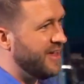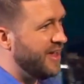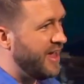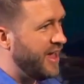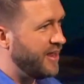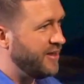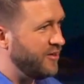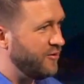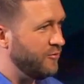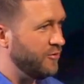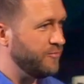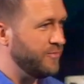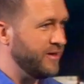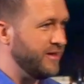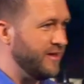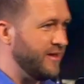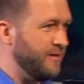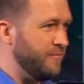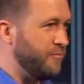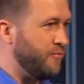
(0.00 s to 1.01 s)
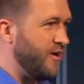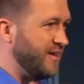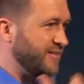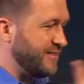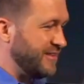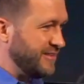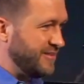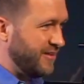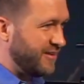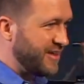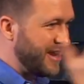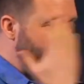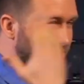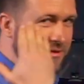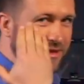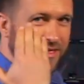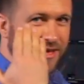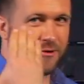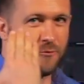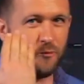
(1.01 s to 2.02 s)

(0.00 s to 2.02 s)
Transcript: And you would be, and Preston's looking at me like,